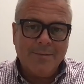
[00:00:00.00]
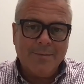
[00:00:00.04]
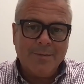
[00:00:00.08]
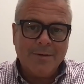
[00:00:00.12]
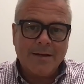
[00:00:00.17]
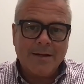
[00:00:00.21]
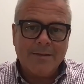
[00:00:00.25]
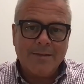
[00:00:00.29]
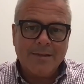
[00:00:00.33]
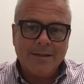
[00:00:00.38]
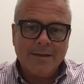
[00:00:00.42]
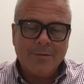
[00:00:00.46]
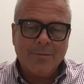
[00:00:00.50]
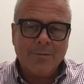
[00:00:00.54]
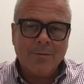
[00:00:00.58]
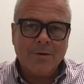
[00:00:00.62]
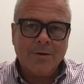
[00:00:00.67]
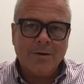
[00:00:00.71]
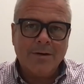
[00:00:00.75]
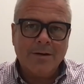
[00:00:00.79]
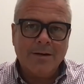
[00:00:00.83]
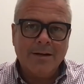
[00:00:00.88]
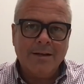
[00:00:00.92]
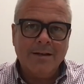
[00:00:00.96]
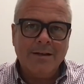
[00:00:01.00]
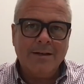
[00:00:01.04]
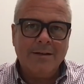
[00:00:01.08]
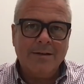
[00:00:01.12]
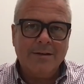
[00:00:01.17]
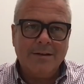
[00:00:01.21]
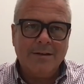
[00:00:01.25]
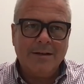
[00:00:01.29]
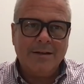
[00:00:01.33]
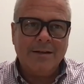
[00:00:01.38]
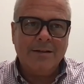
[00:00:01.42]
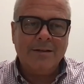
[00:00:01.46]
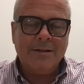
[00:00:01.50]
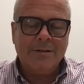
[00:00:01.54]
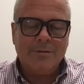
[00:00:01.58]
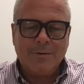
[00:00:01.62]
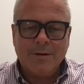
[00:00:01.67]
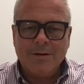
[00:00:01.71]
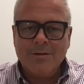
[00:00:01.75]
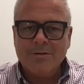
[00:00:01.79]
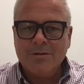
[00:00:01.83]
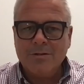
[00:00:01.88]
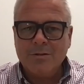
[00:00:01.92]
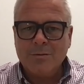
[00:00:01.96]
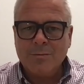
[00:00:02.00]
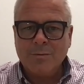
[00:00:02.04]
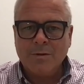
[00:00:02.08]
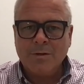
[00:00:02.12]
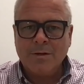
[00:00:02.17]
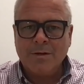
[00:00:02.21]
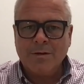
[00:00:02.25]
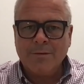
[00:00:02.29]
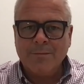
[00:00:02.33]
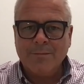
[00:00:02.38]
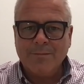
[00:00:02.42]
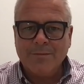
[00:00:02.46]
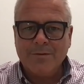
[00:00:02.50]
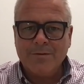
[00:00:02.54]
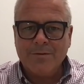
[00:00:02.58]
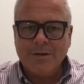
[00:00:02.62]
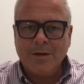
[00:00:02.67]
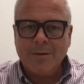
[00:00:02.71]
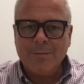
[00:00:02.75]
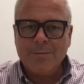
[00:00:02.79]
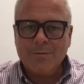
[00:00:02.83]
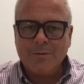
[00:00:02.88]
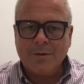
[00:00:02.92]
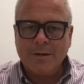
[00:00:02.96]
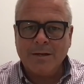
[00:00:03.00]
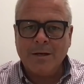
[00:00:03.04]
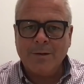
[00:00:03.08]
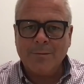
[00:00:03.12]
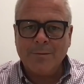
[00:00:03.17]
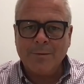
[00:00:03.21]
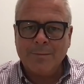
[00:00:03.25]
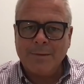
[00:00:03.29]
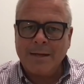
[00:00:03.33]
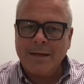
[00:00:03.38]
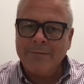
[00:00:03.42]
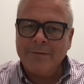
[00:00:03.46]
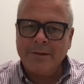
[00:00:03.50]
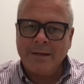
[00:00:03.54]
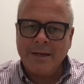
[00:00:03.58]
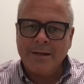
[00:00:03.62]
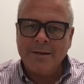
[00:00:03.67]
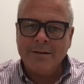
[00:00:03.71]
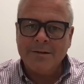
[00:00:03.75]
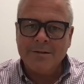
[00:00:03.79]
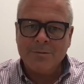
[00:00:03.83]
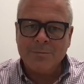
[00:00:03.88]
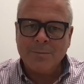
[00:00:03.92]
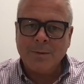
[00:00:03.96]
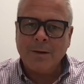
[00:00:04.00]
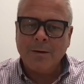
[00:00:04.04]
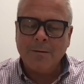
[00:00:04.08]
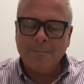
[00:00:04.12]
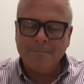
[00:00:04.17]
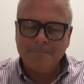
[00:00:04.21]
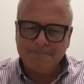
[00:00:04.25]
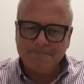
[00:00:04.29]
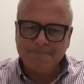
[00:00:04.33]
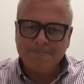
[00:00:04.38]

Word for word: but I think we're in it in the trenches with our startups trying to help them navigate it as well.